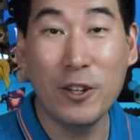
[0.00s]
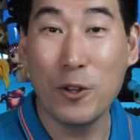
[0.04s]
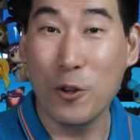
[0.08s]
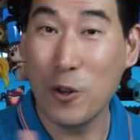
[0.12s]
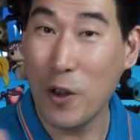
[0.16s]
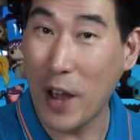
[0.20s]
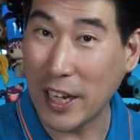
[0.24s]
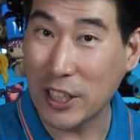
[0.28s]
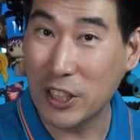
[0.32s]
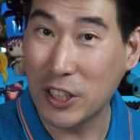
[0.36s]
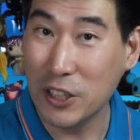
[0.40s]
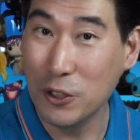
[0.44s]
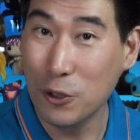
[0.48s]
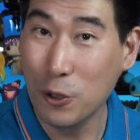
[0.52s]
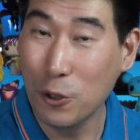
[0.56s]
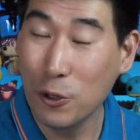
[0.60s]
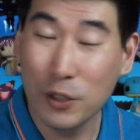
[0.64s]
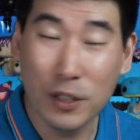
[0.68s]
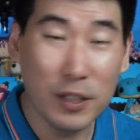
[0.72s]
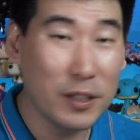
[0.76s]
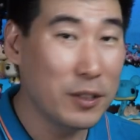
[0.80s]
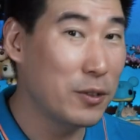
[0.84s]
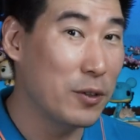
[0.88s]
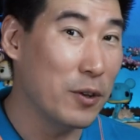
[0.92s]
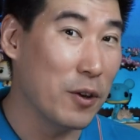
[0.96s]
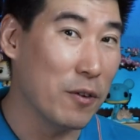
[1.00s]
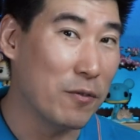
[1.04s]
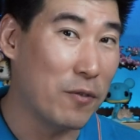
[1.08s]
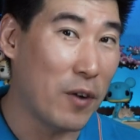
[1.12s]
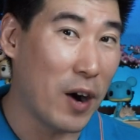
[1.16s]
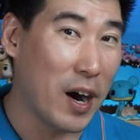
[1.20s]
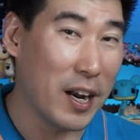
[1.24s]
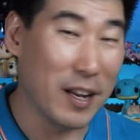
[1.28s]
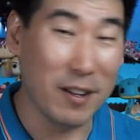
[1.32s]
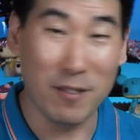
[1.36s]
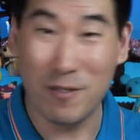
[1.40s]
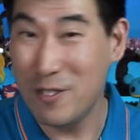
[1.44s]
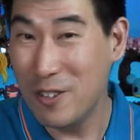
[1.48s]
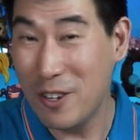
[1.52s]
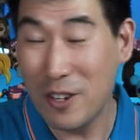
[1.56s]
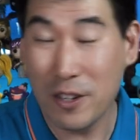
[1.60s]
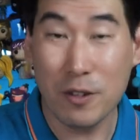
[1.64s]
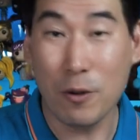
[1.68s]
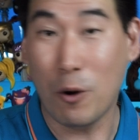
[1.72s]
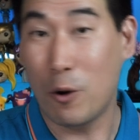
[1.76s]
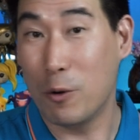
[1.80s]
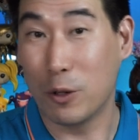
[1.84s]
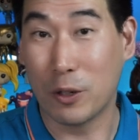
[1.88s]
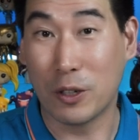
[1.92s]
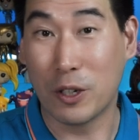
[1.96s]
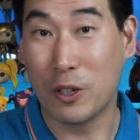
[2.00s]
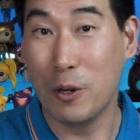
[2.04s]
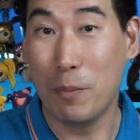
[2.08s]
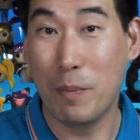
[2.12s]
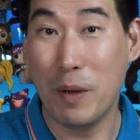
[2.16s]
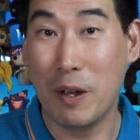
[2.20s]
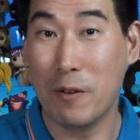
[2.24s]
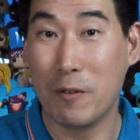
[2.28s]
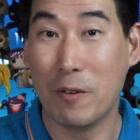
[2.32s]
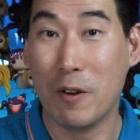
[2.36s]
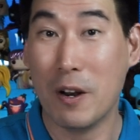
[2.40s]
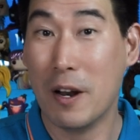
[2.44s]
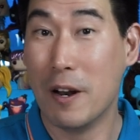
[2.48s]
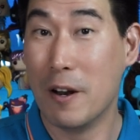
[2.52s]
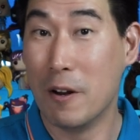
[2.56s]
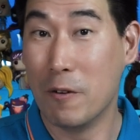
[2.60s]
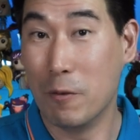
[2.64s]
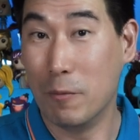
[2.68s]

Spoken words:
Do you actually use it? Do you find it useful, or could be